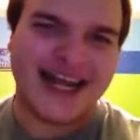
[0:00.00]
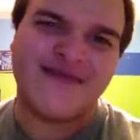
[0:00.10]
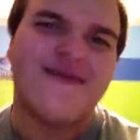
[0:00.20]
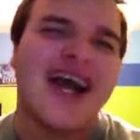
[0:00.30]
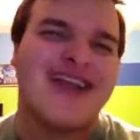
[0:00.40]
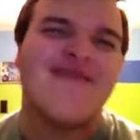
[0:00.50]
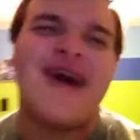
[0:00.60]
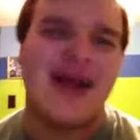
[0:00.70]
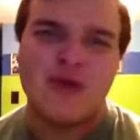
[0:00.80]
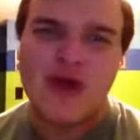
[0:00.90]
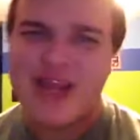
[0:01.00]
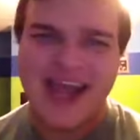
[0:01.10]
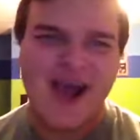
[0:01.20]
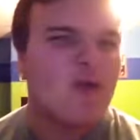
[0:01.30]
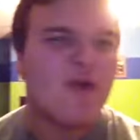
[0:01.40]
It's fine.
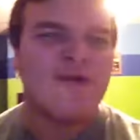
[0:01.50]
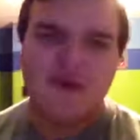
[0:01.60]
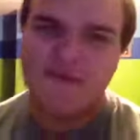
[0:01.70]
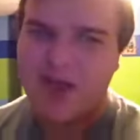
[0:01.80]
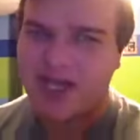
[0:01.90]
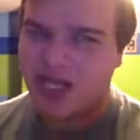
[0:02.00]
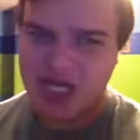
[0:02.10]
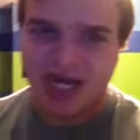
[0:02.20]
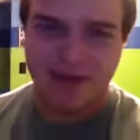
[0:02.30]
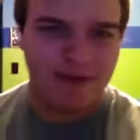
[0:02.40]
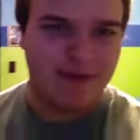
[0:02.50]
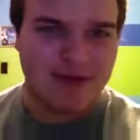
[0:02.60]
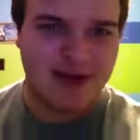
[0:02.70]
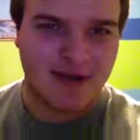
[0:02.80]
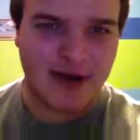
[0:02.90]
We're fucking sheep,
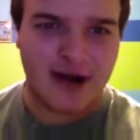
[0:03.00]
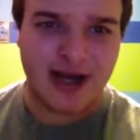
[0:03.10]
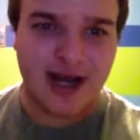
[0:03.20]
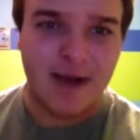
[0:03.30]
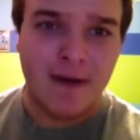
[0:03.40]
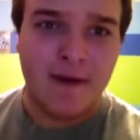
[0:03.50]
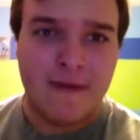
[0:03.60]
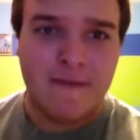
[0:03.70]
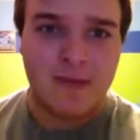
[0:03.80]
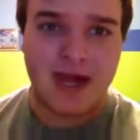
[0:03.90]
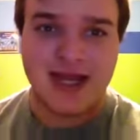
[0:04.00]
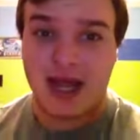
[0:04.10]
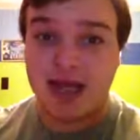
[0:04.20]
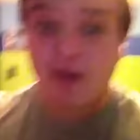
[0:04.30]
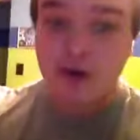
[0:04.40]
so we're good. But
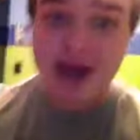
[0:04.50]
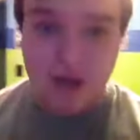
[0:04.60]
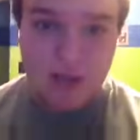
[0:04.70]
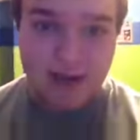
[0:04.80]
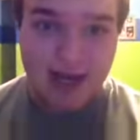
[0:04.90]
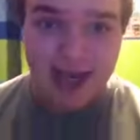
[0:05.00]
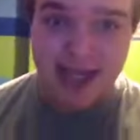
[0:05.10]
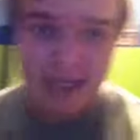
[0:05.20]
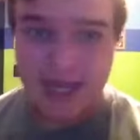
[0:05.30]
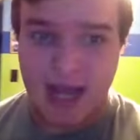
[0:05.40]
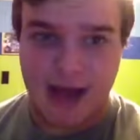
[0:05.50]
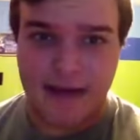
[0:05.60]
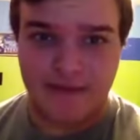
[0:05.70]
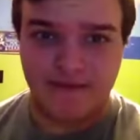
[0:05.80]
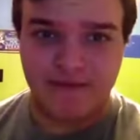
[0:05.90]
another announcement is
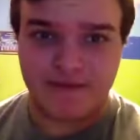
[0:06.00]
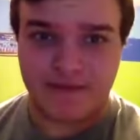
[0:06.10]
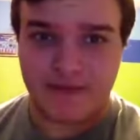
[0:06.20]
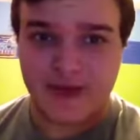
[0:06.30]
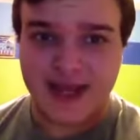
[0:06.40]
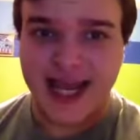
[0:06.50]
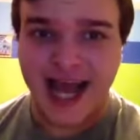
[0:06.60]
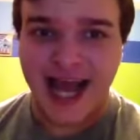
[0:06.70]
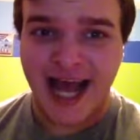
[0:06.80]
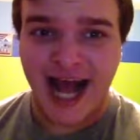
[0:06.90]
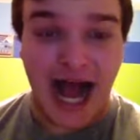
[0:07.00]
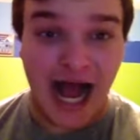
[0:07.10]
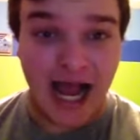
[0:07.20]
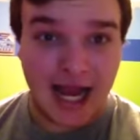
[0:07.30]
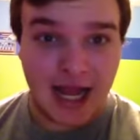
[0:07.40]
I
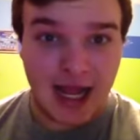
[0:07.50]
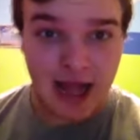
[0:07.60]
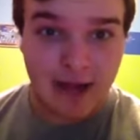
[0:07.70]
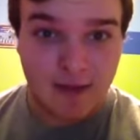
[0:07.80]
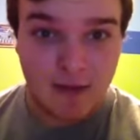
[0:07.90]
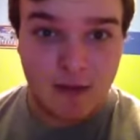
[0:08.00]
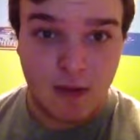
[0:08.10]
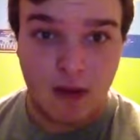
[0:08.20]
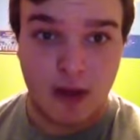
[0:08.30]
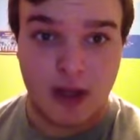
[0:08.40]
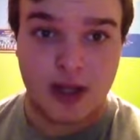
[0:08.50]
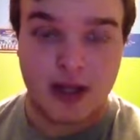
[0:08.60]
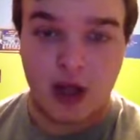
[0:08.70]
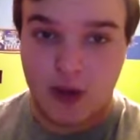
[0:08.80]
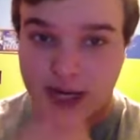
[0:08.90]
am
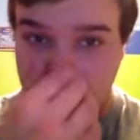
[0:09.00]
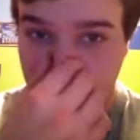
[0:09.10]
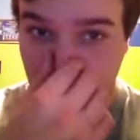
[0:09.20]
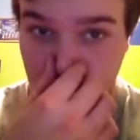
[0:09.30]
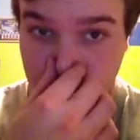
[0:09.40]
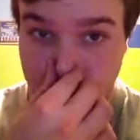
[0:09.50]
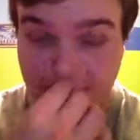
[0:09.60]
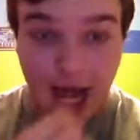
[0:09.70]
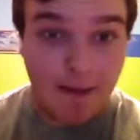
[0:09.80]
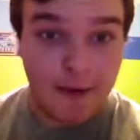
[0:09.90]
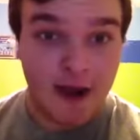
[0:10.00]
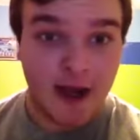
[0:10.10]
going to stop